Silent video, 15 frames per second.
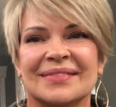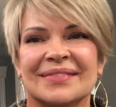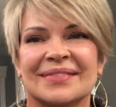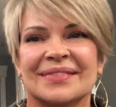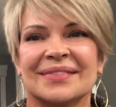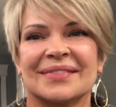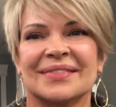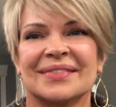
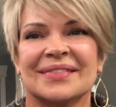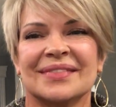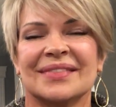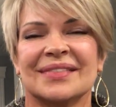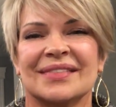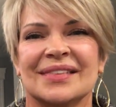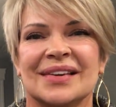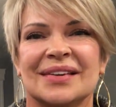
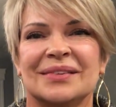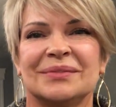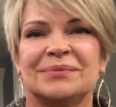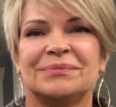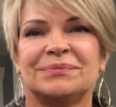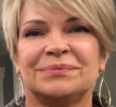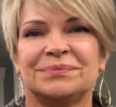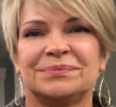
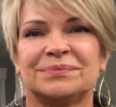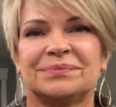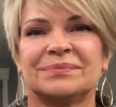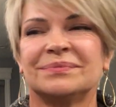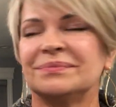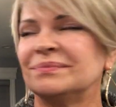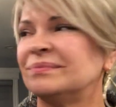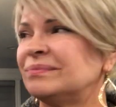
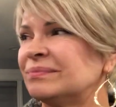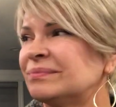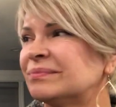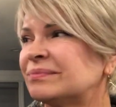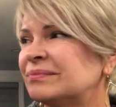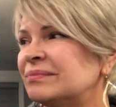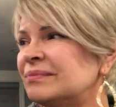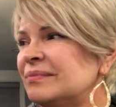
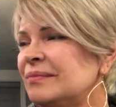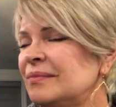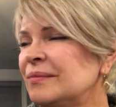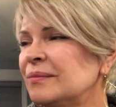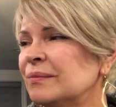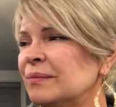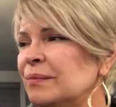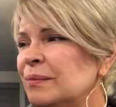
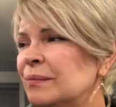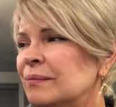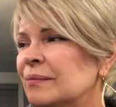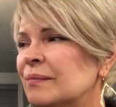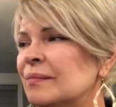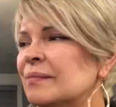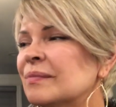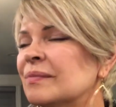
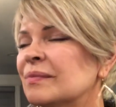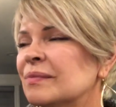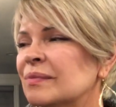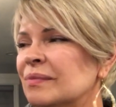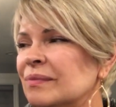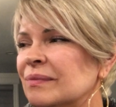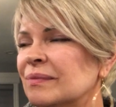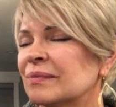
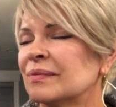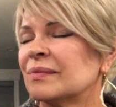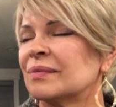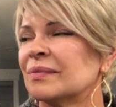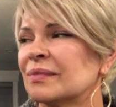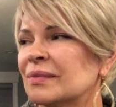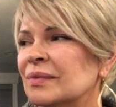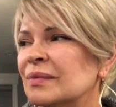
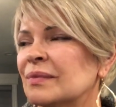No words are spoken by the person on screen.